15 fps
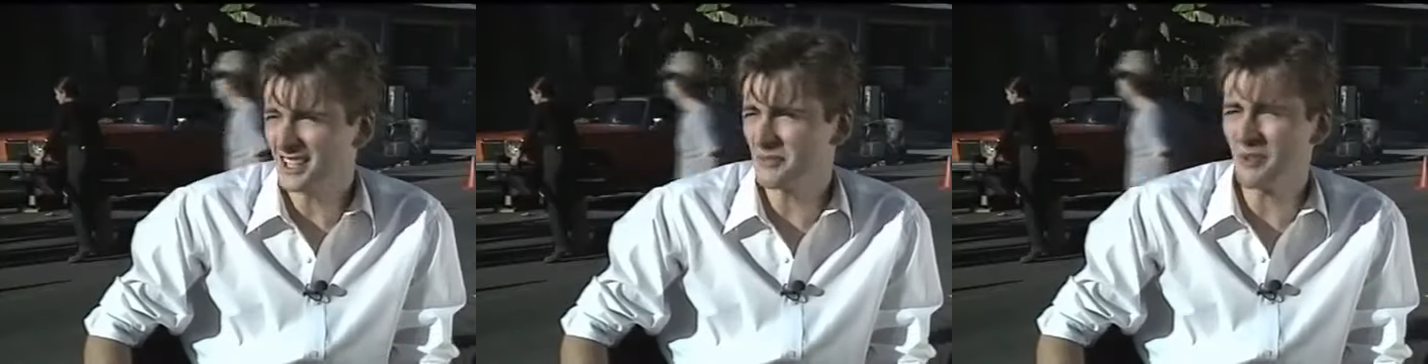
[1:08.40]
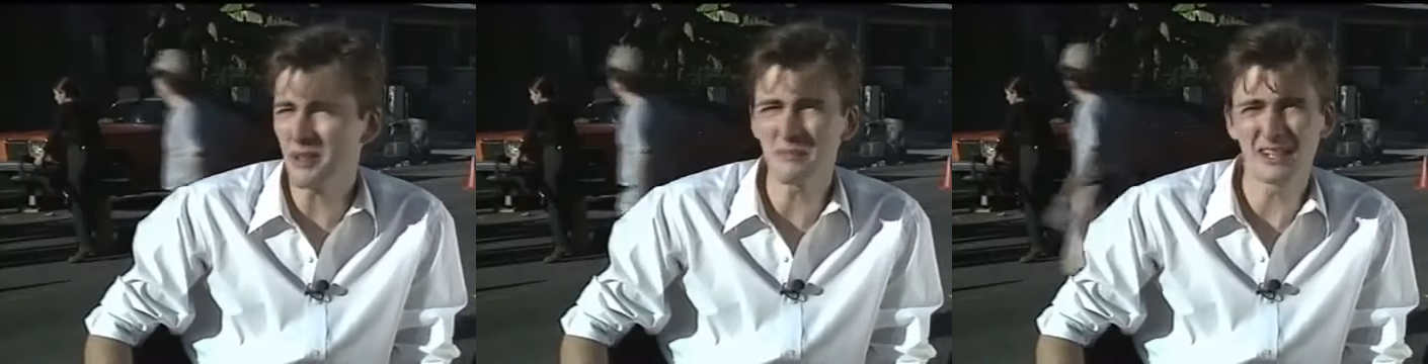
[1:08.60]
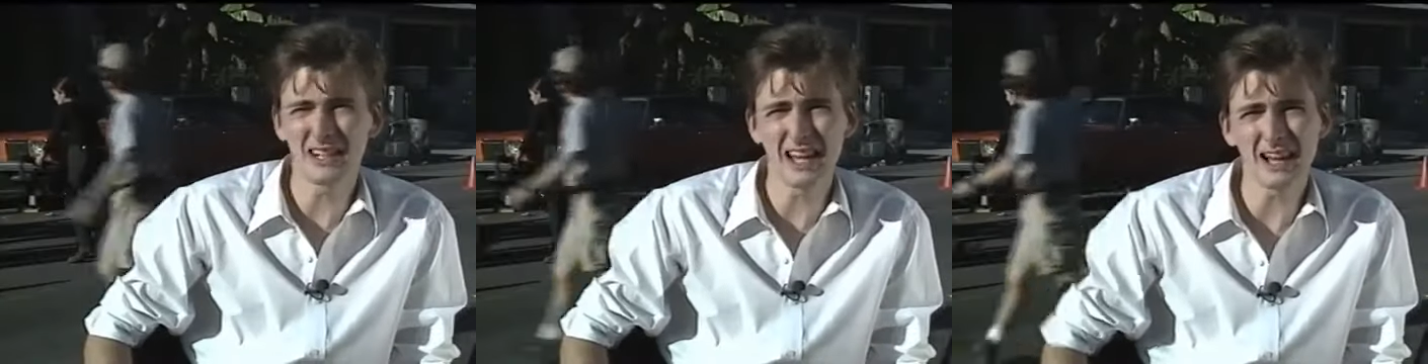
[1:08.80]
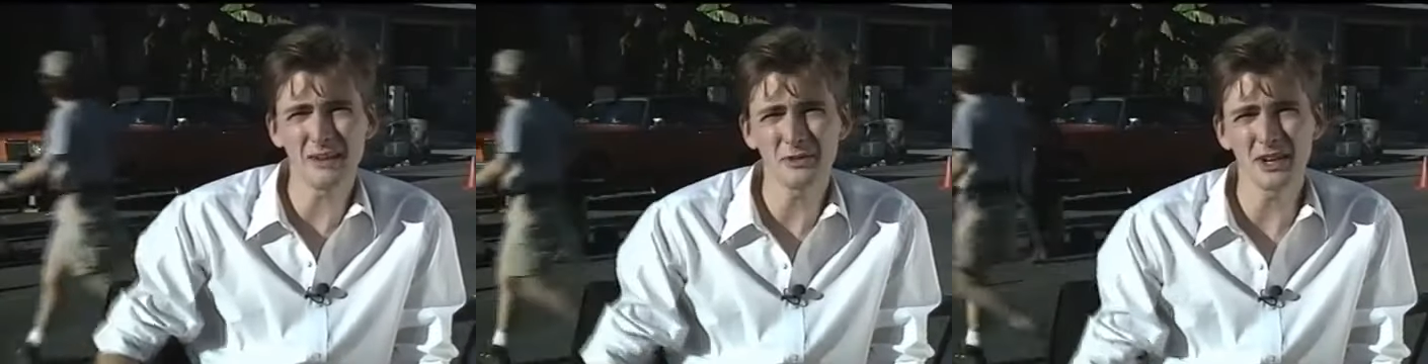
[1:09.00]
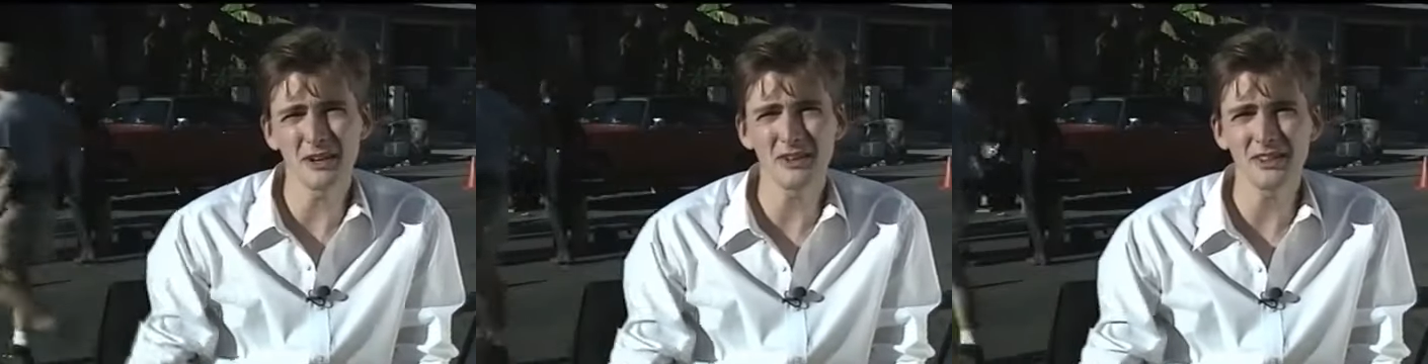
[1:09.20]
just made me
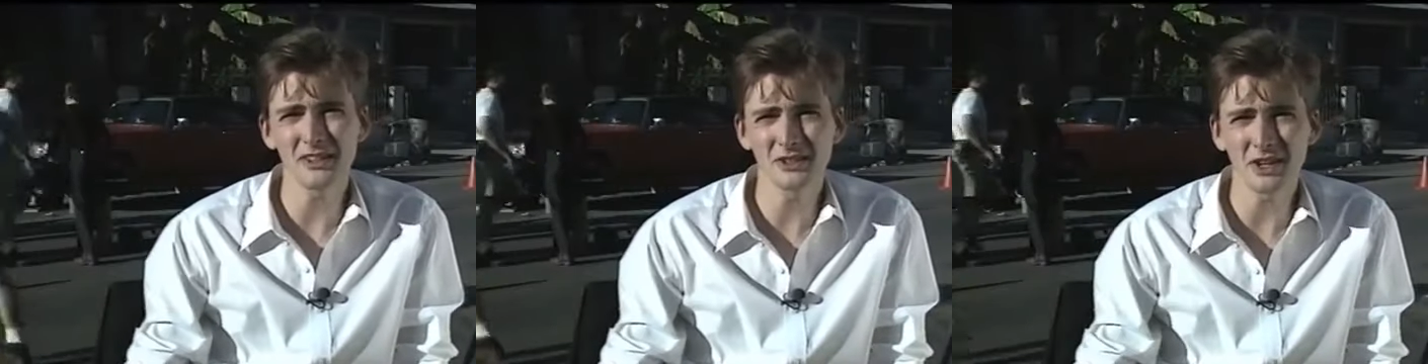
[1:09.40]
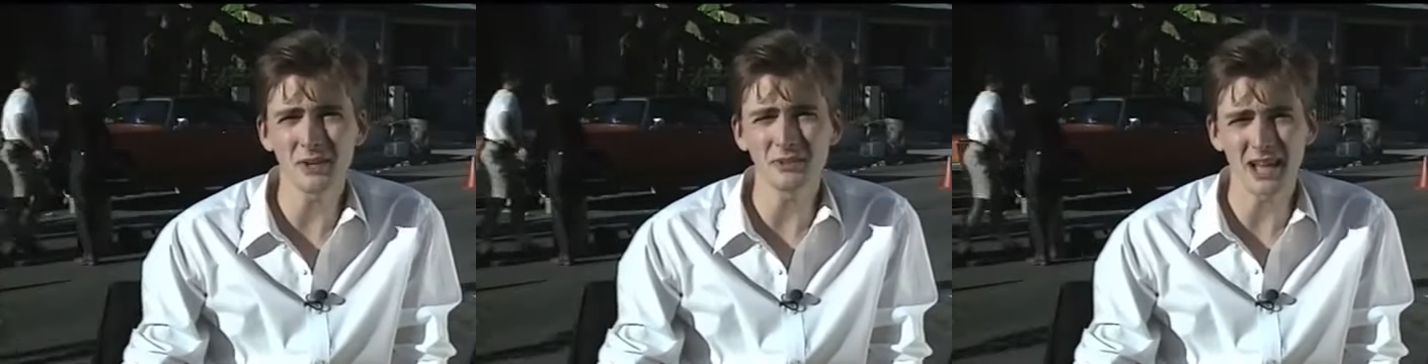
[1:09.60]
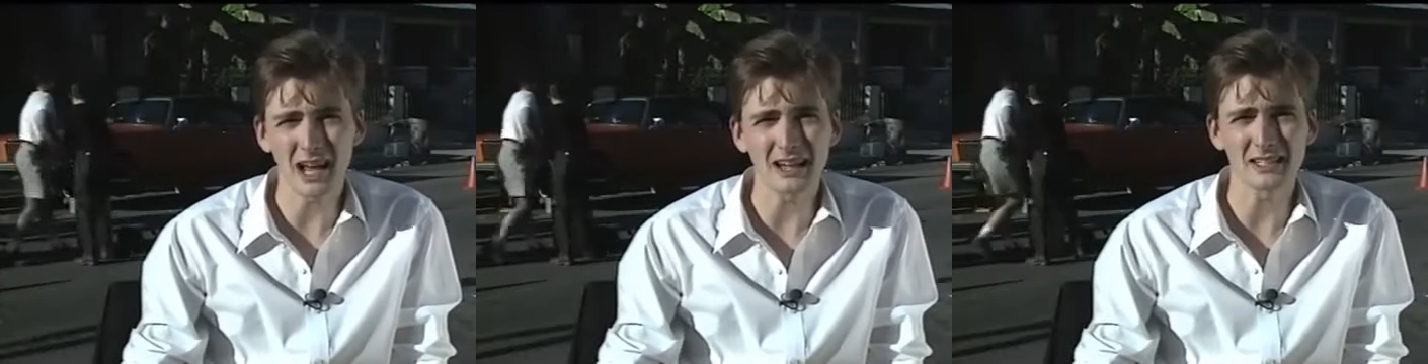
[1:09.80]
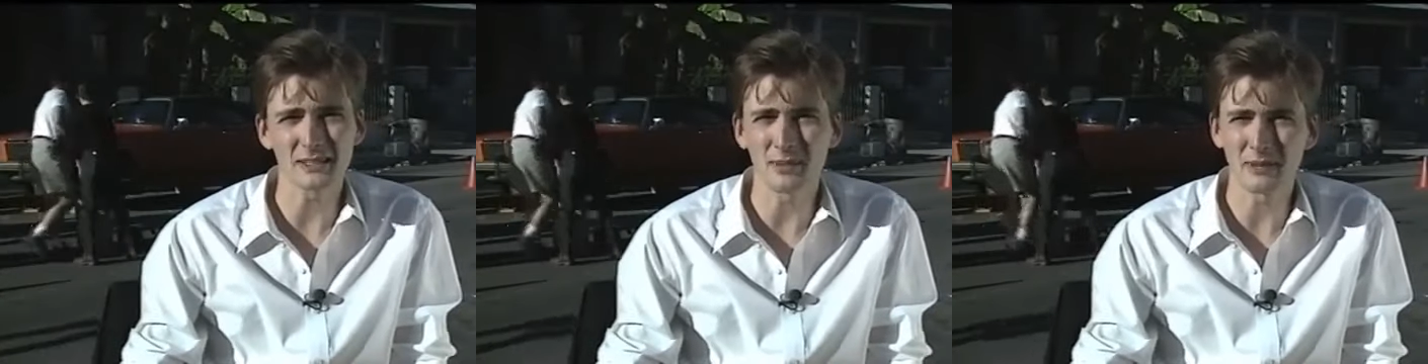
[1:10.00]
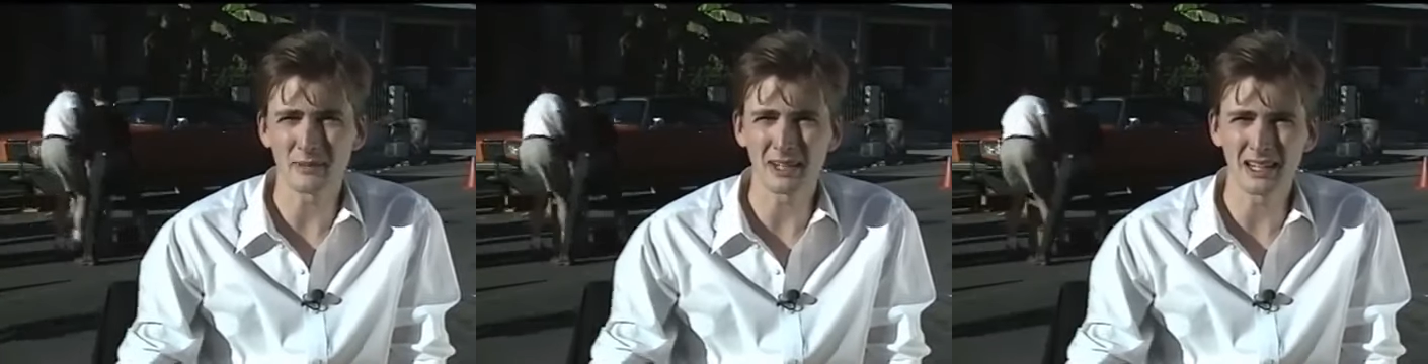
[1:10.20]
laugh. When I read the script, it
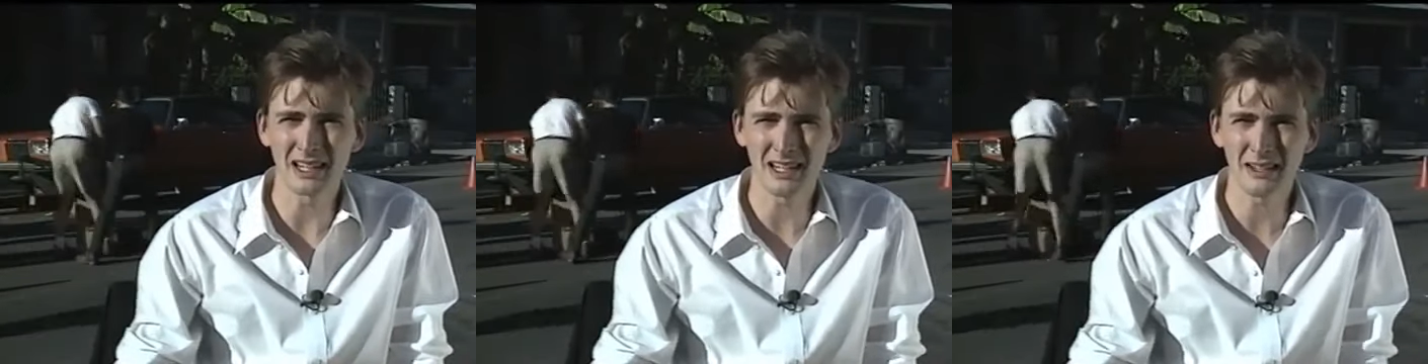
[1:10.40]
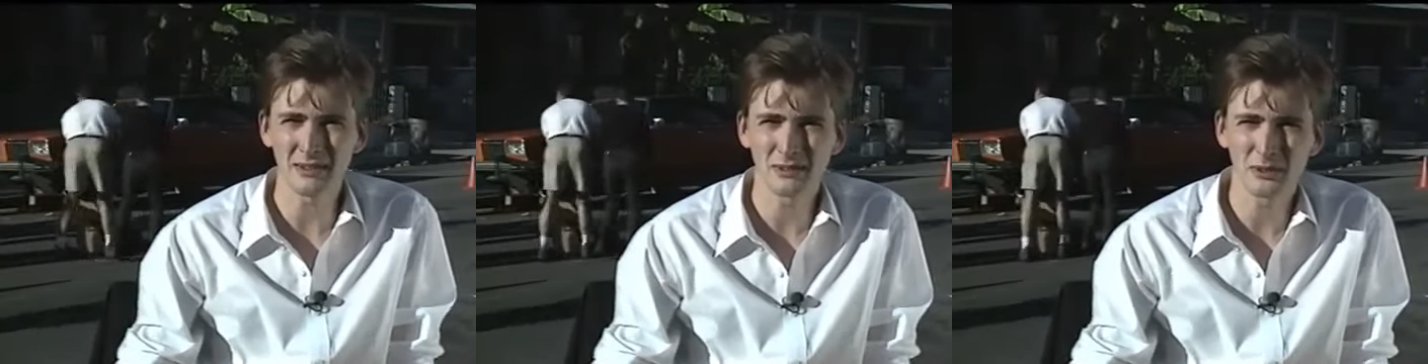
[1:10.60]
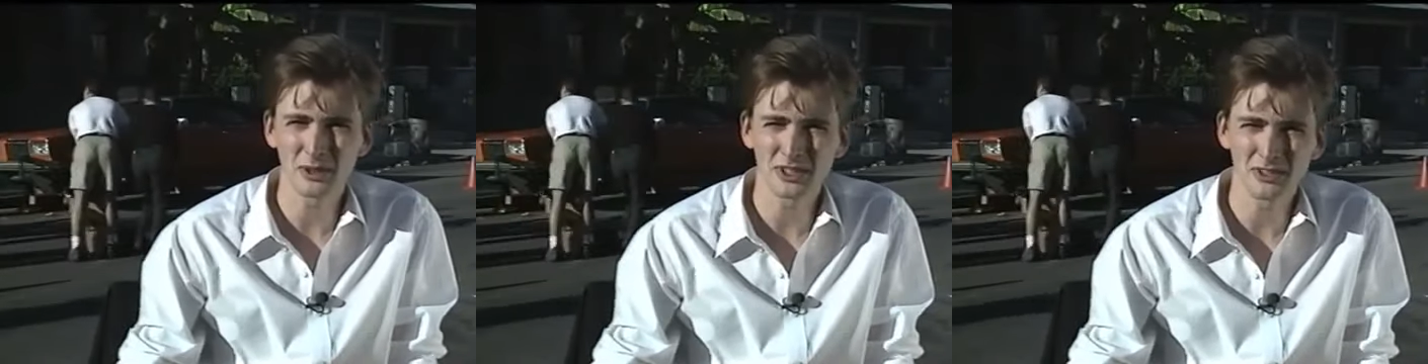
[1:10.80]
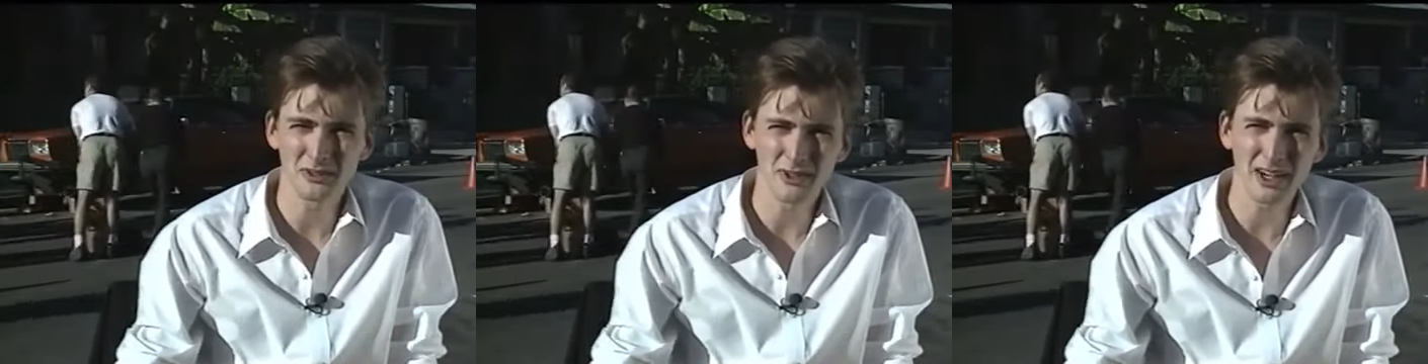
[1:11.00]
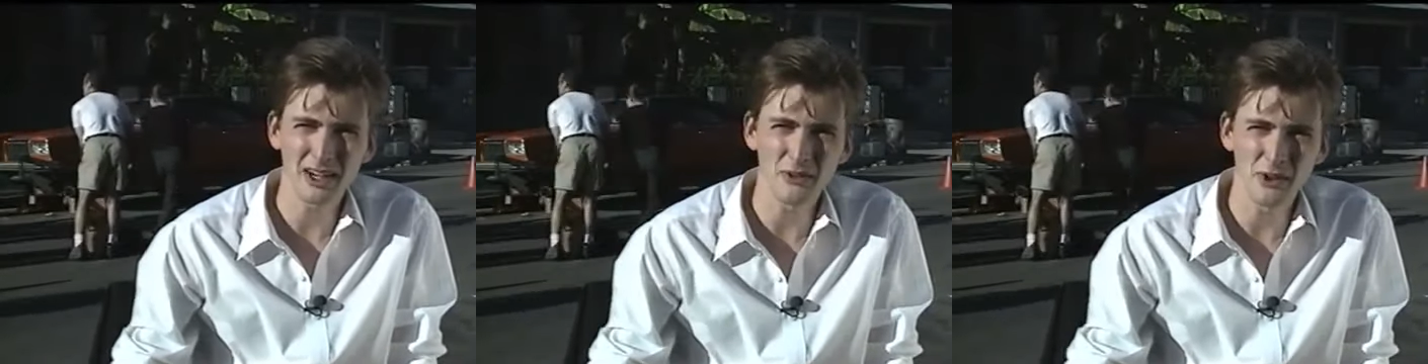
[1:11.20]
actually made me laugh, which is
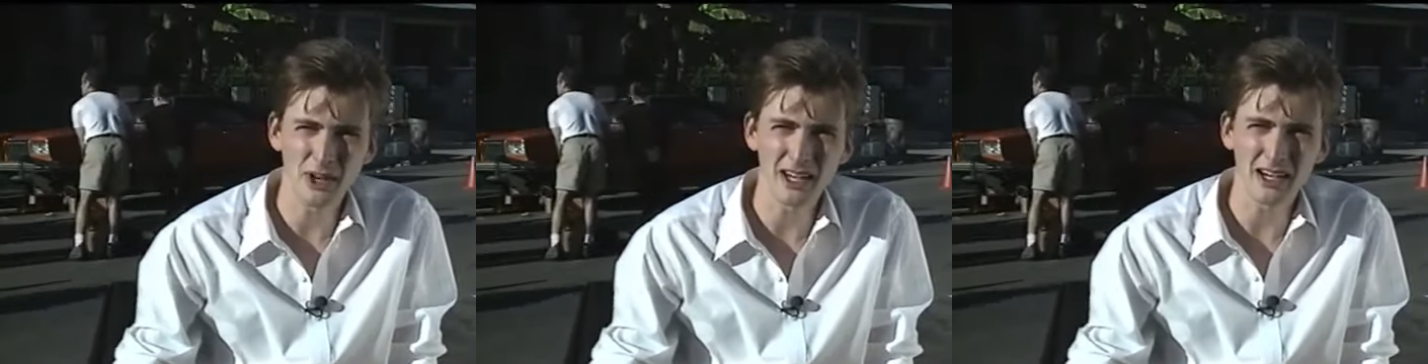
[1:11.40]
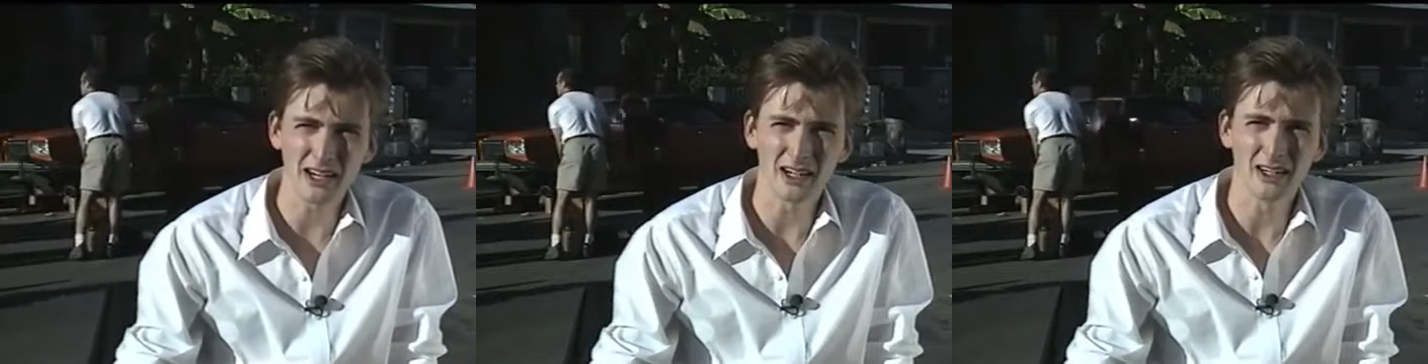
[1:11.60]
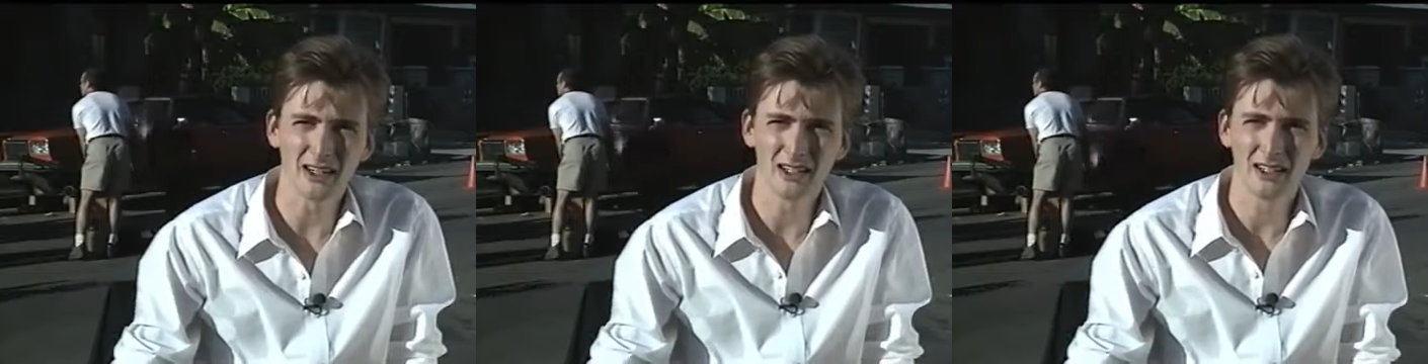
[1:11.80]
very rare.